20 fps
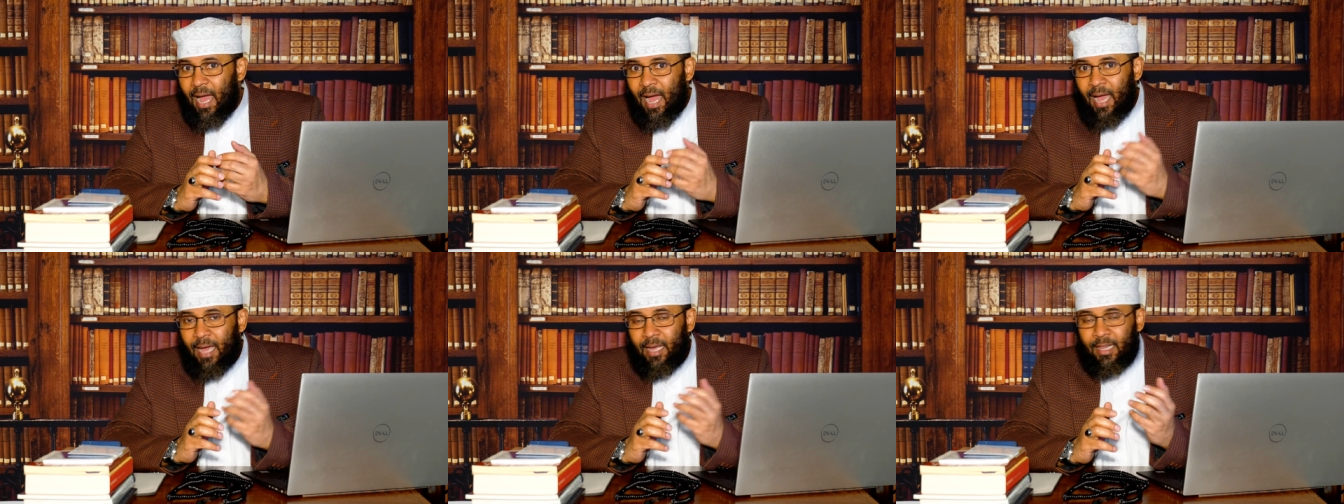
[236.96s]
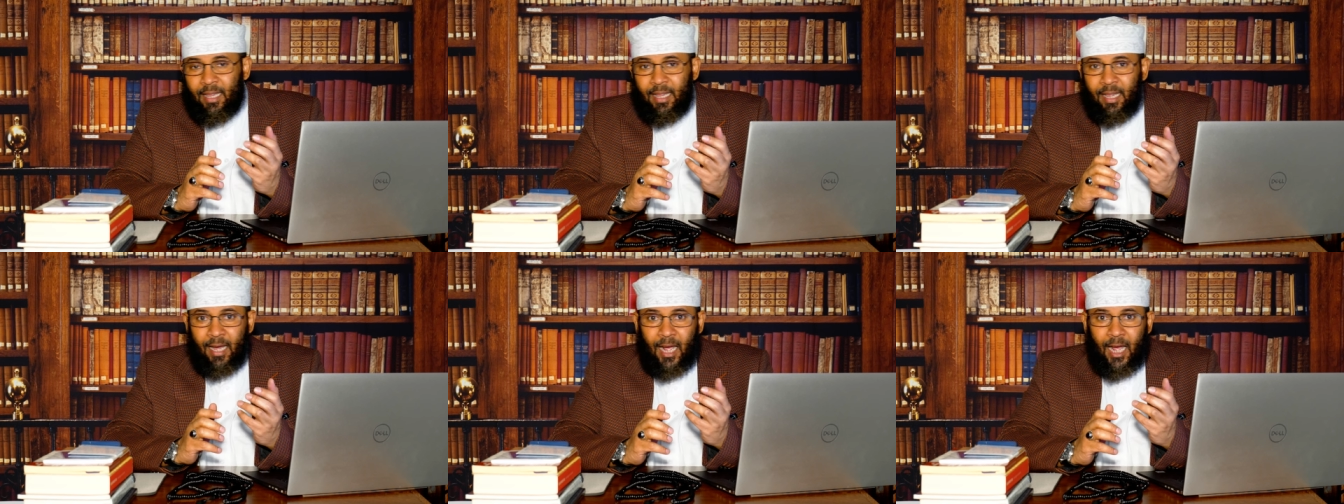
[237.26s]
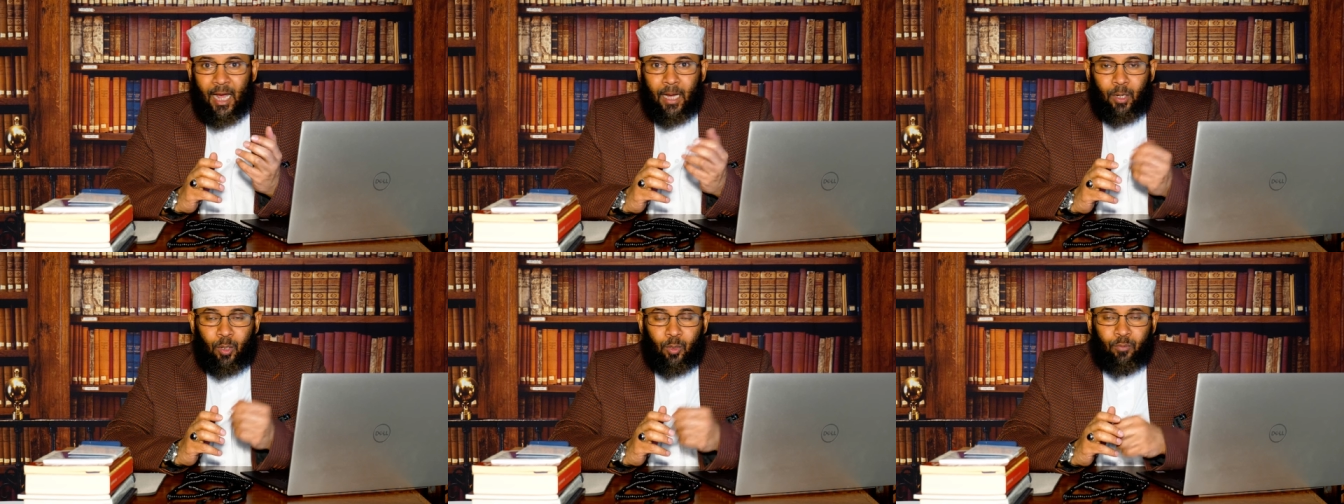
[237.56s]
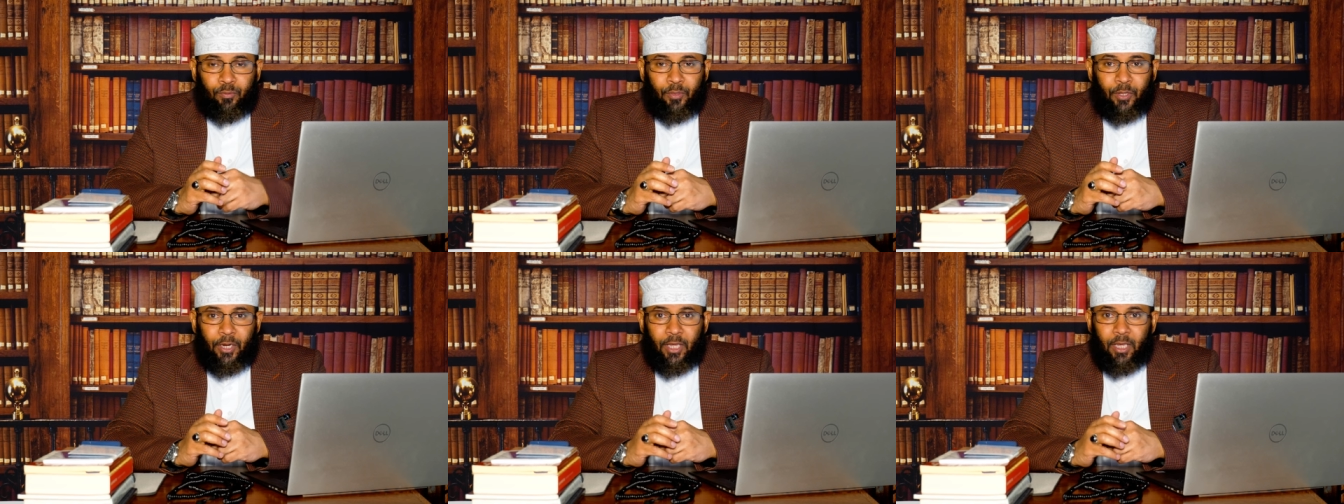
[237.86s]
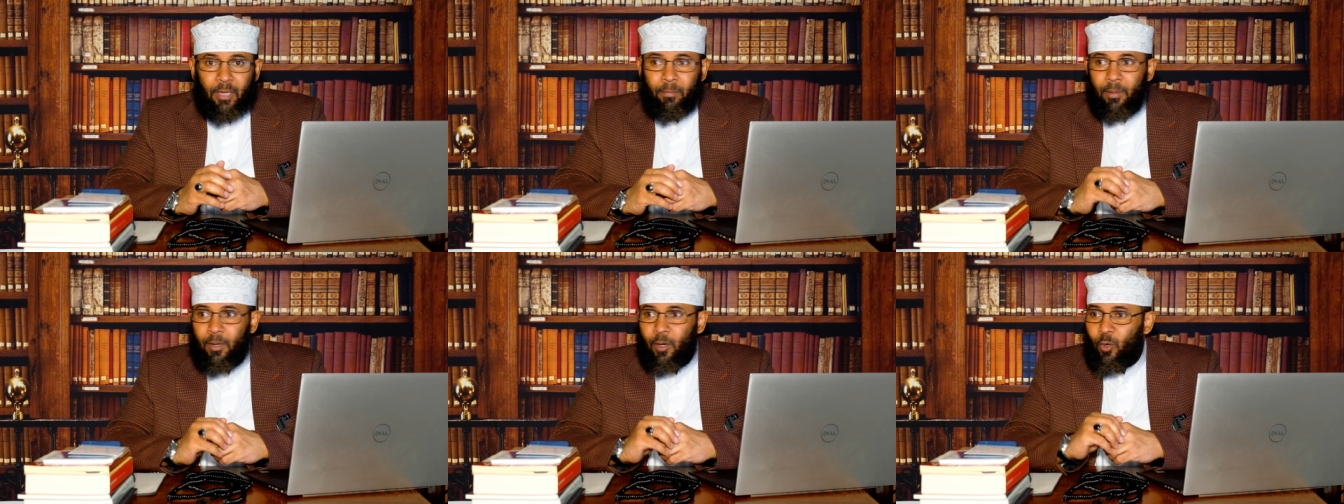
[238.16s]
either the cut of the
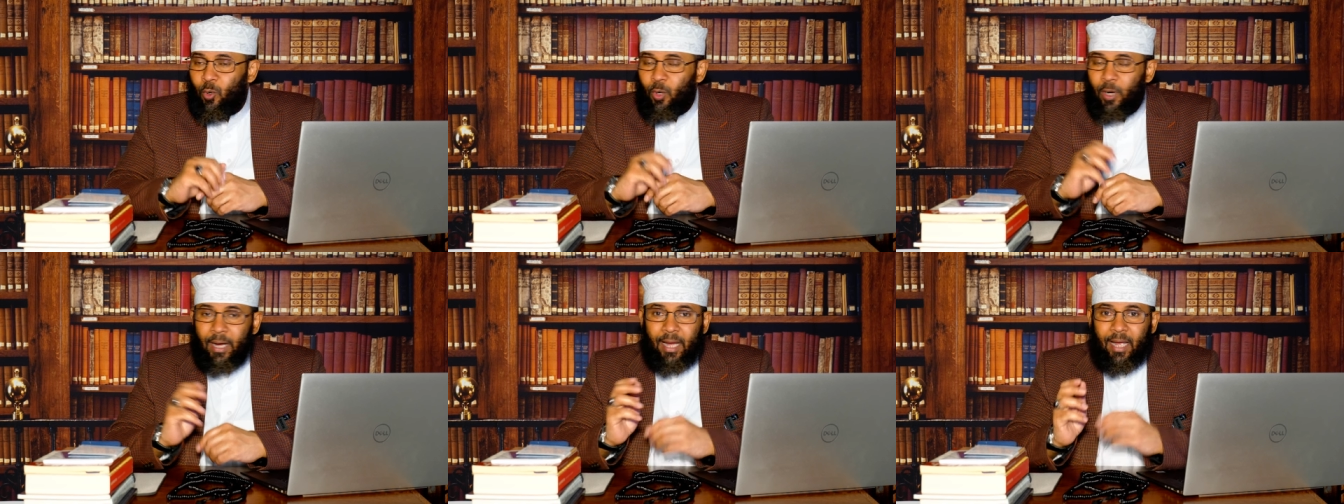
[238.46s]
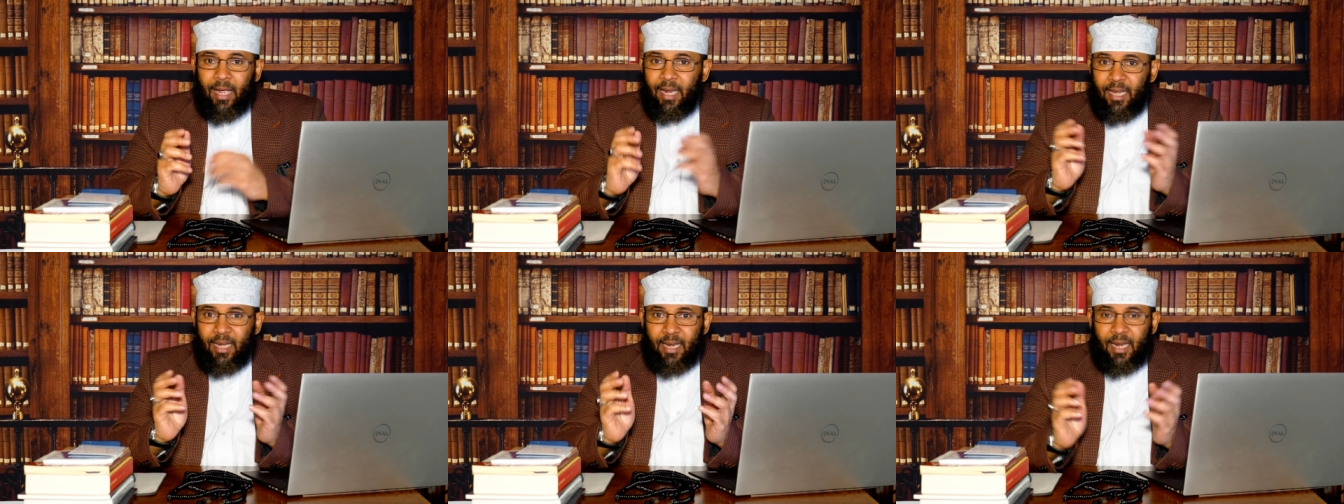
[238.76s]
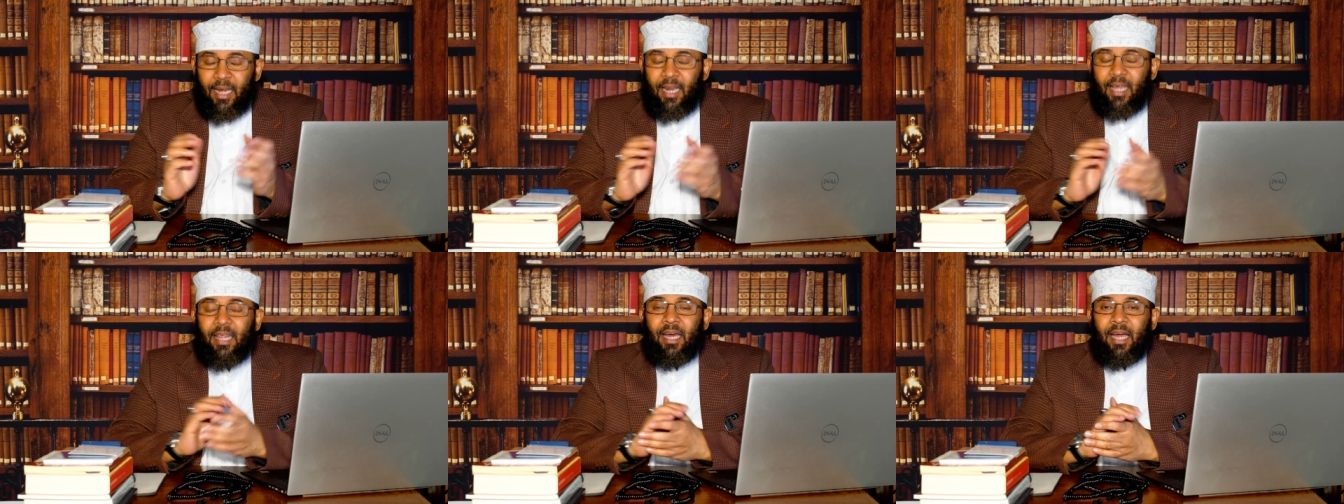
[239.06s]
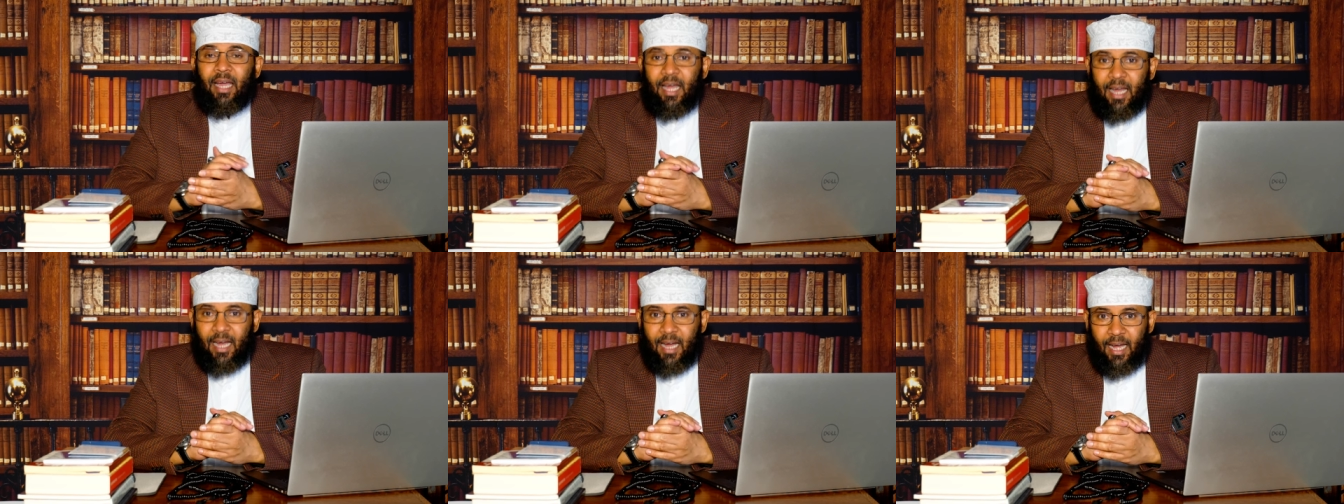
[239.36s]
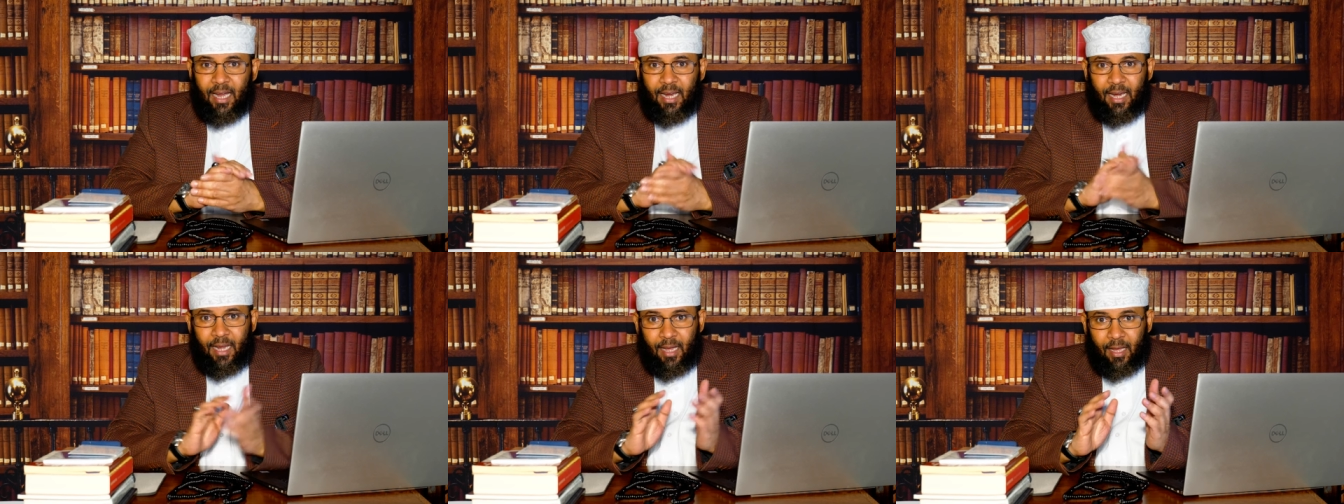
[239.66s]
neighbor or any another
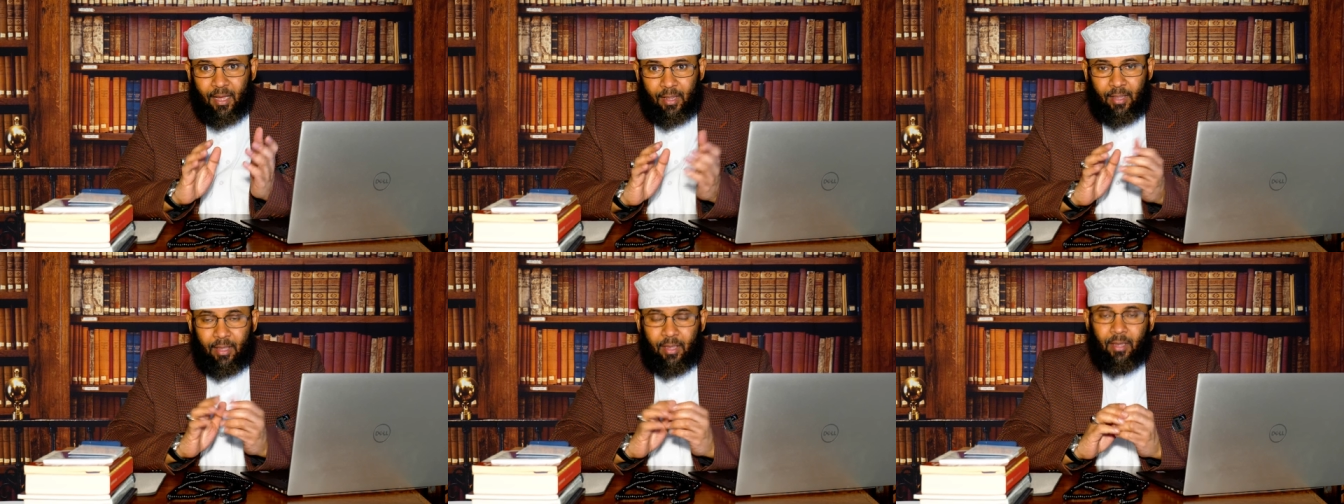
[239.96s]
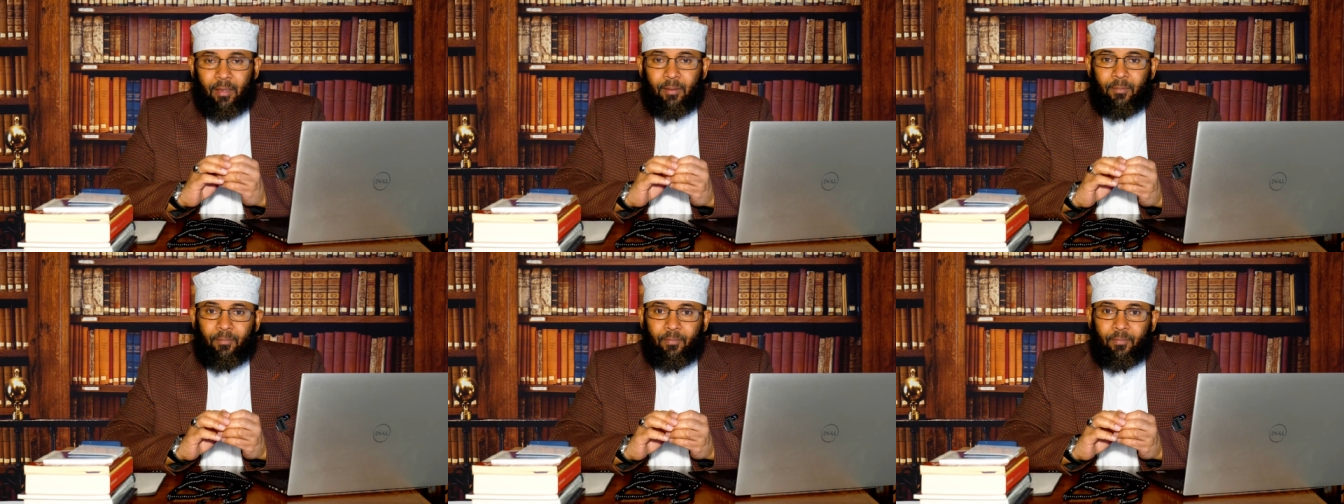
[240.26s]
cut out there